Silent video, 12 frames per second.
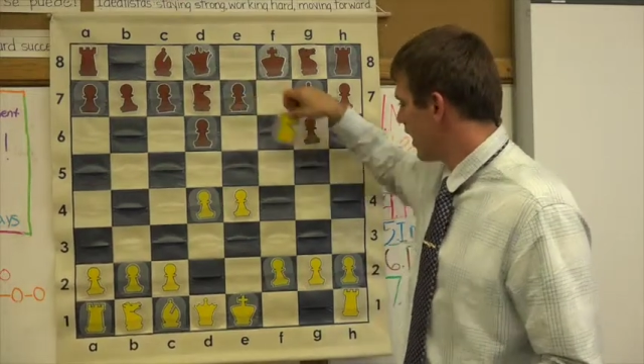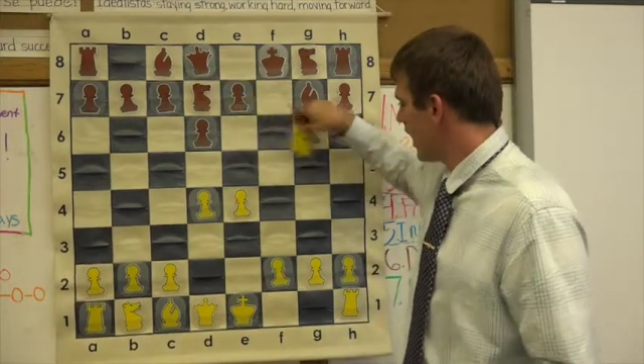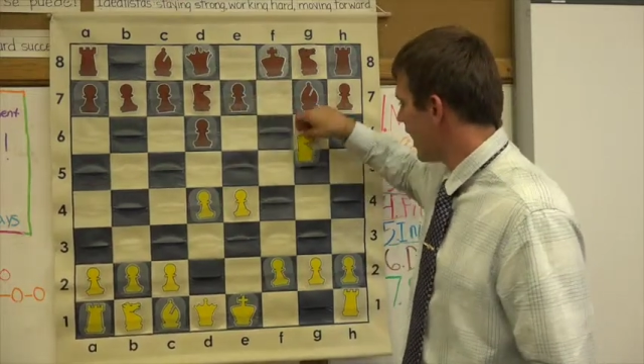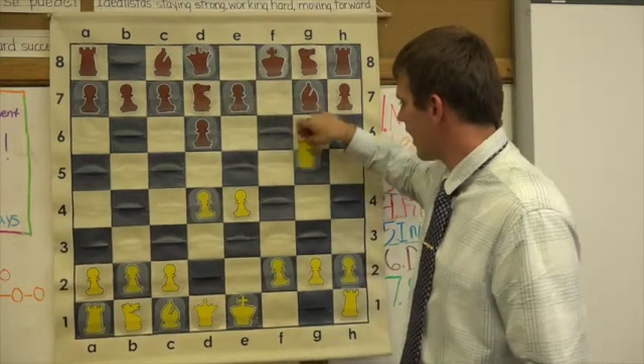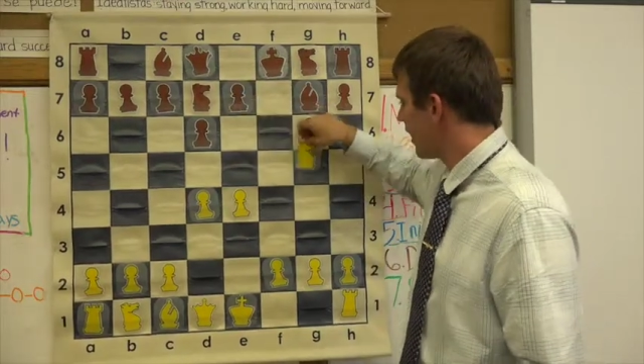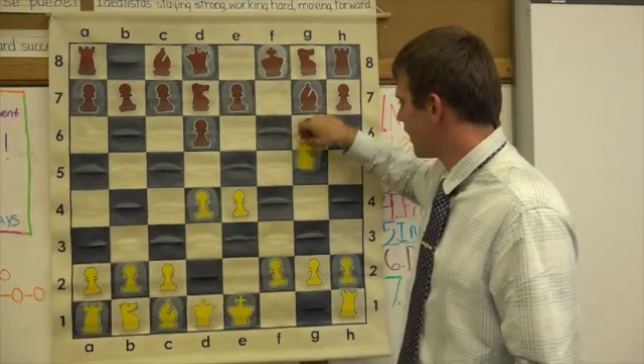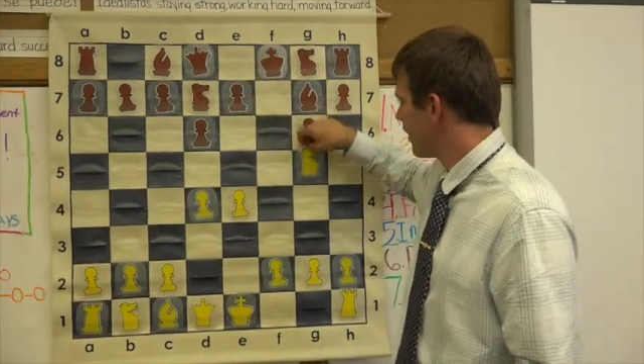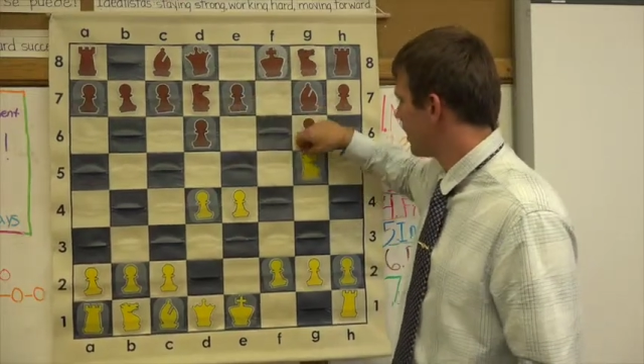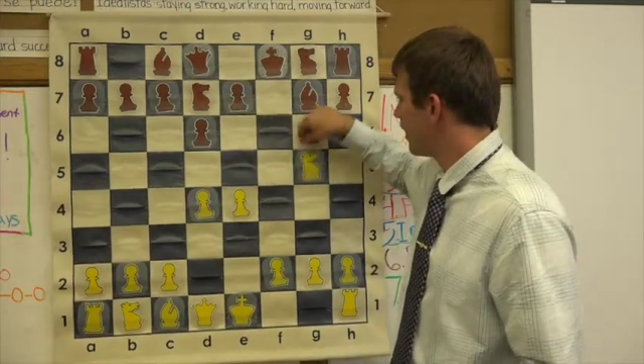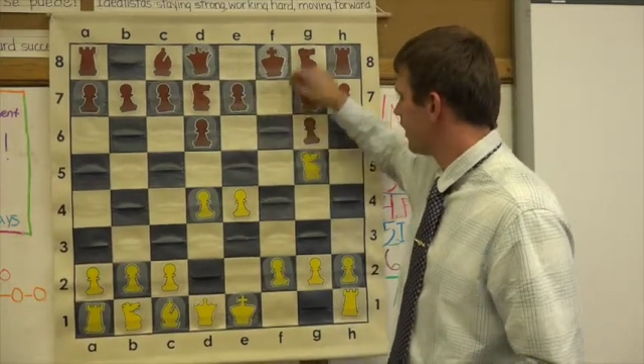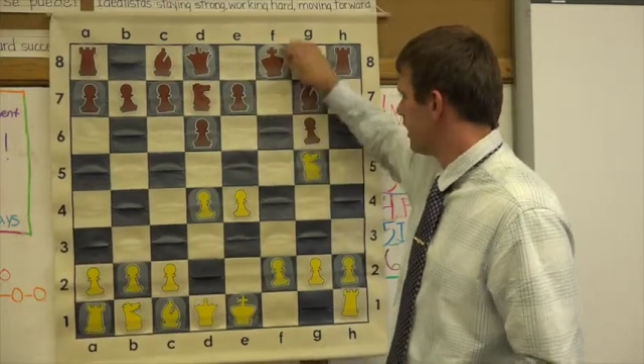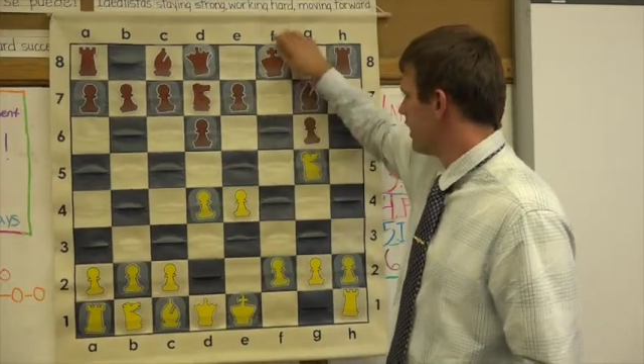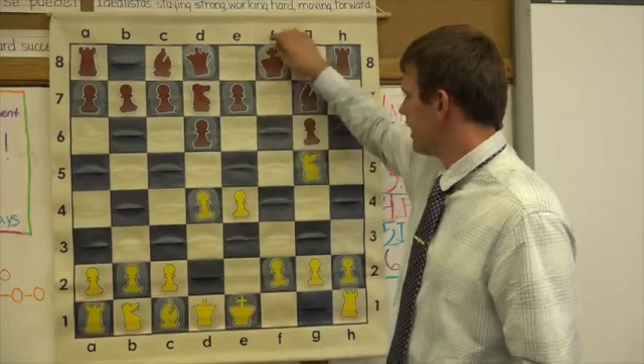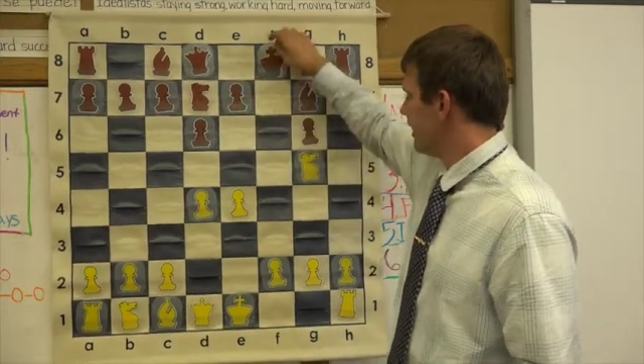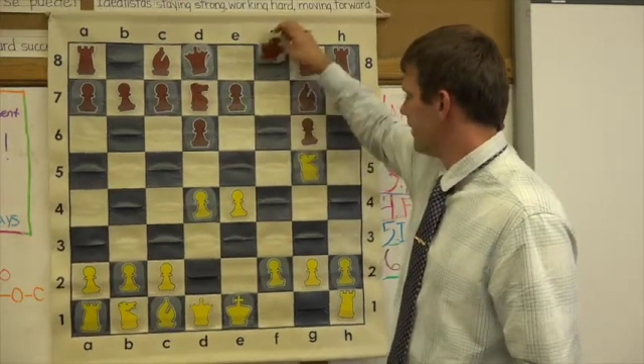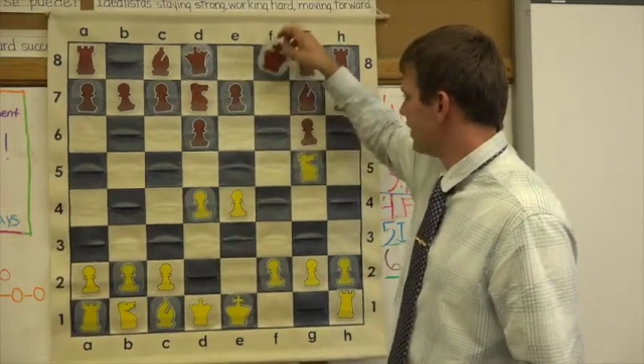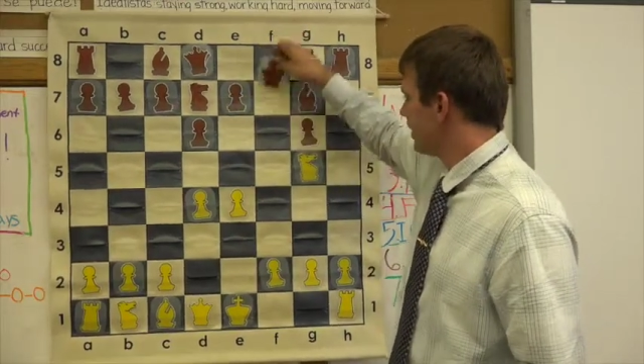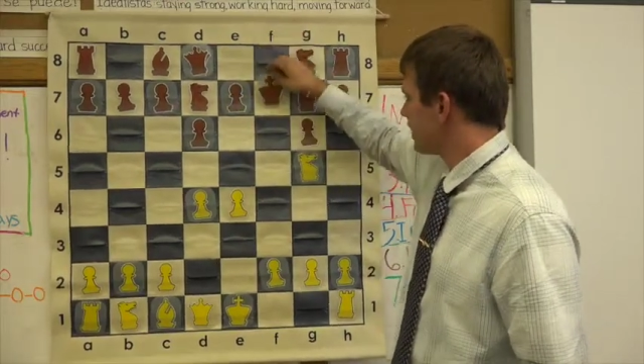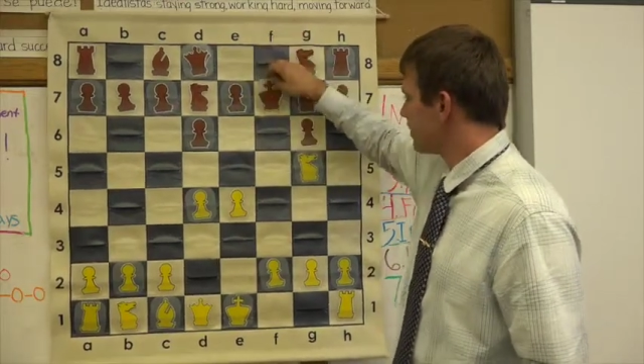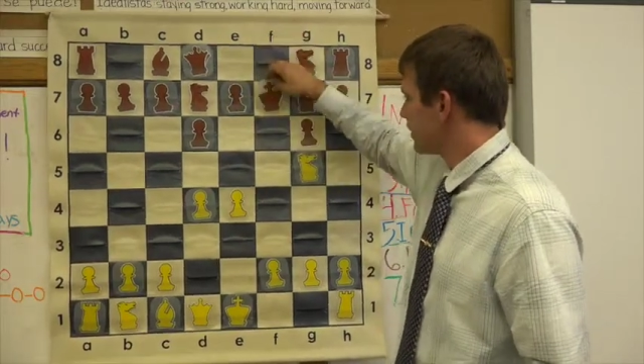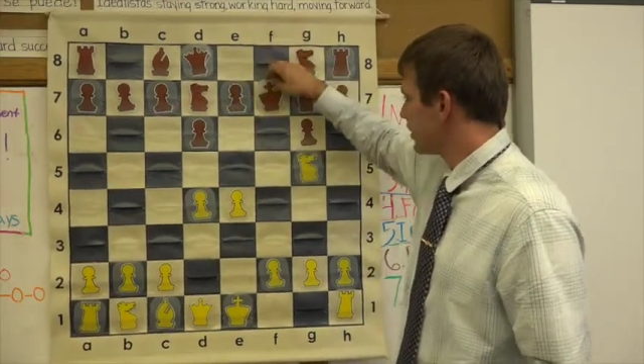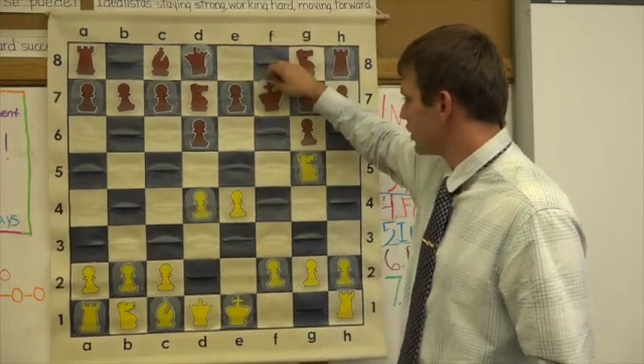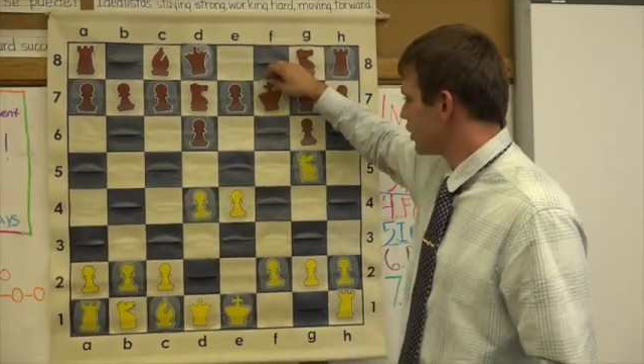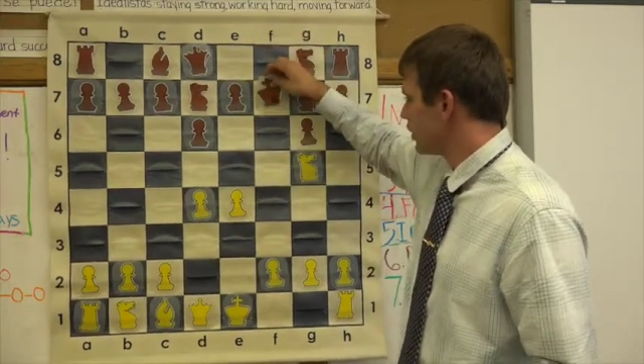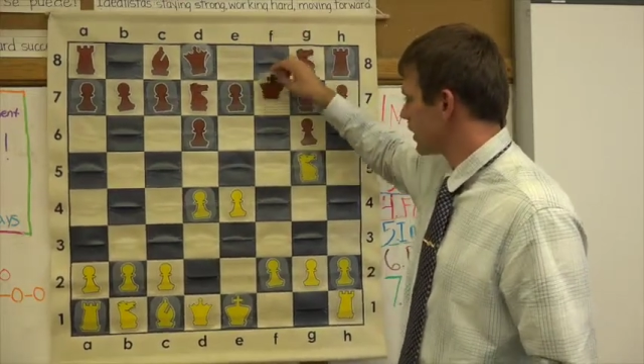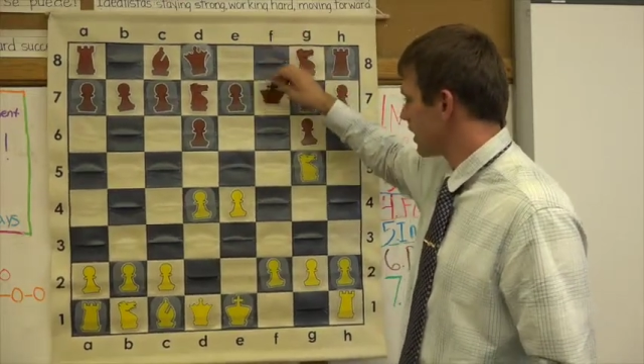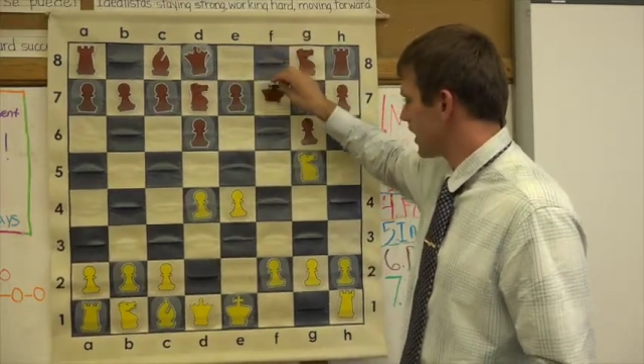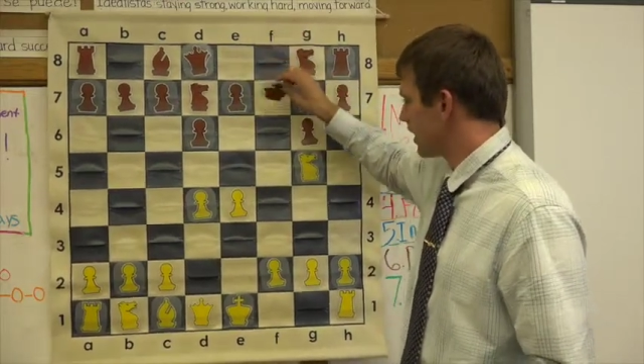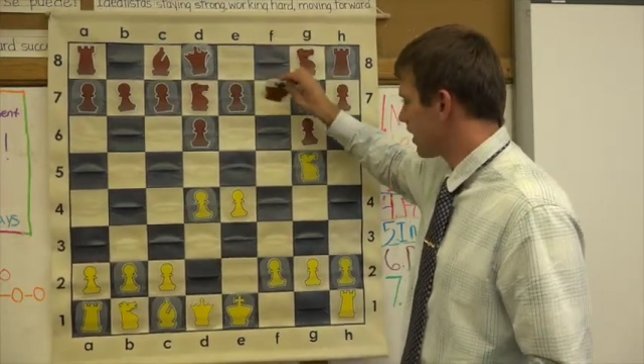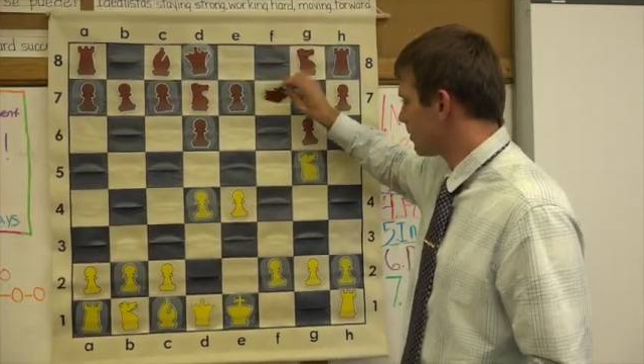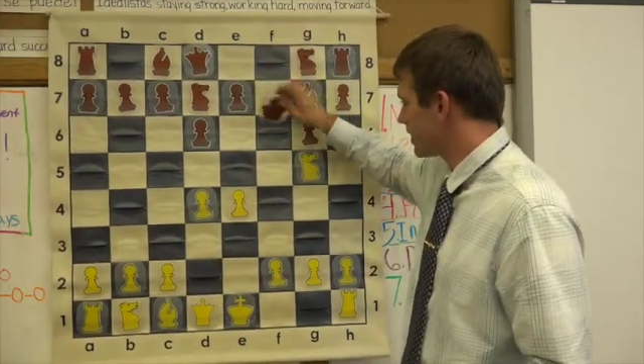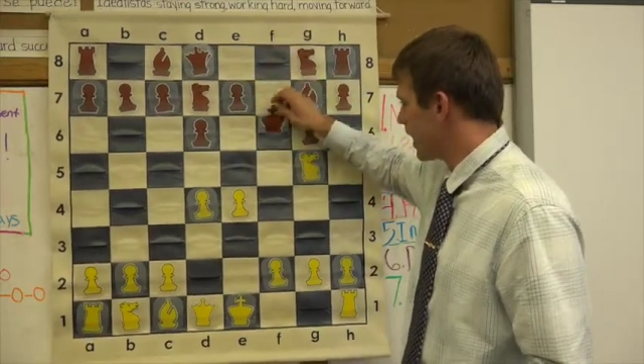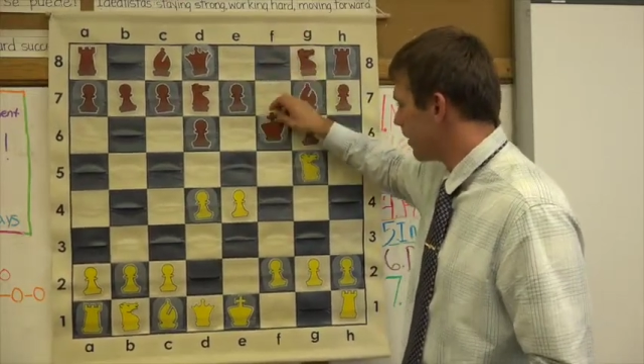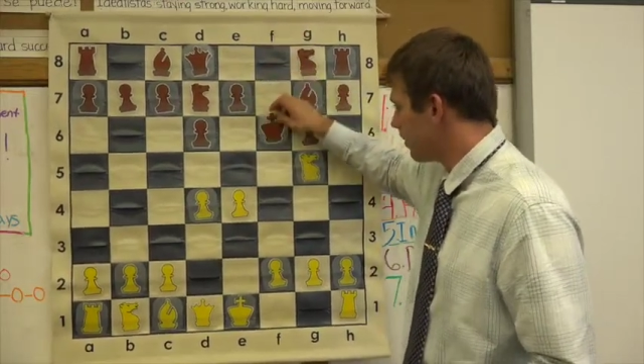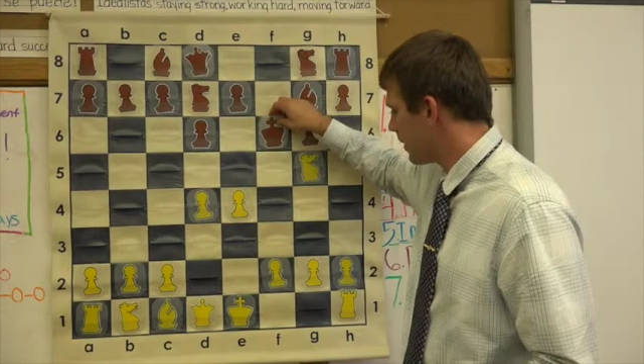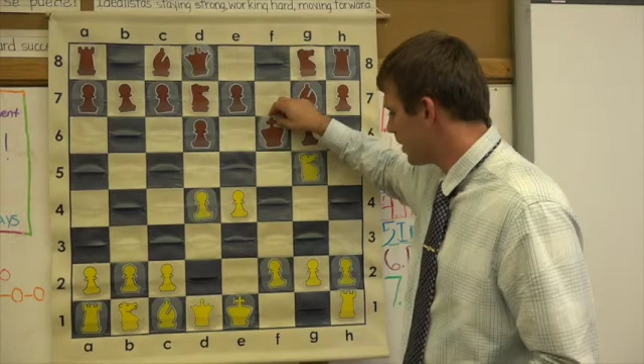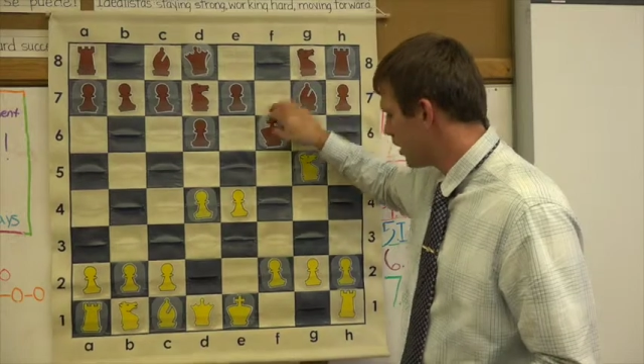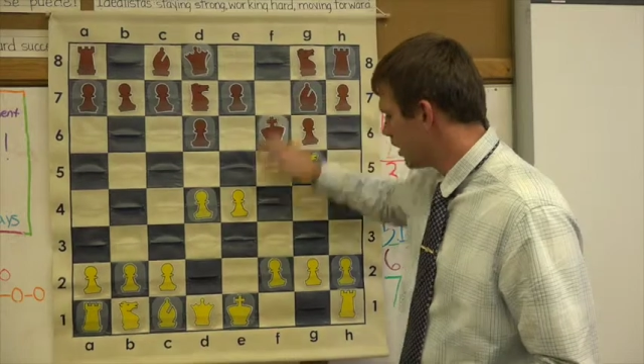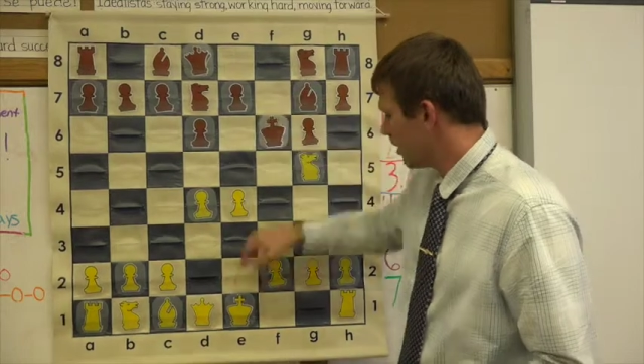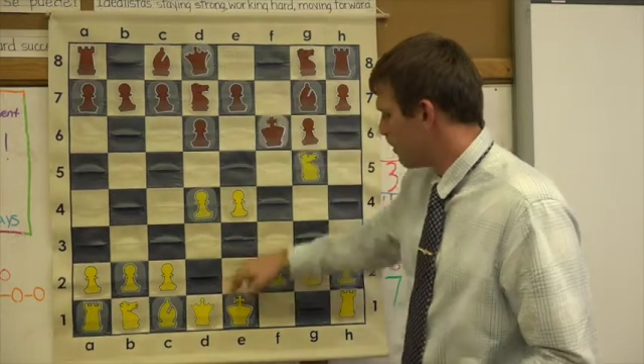And if in this position the king comes up,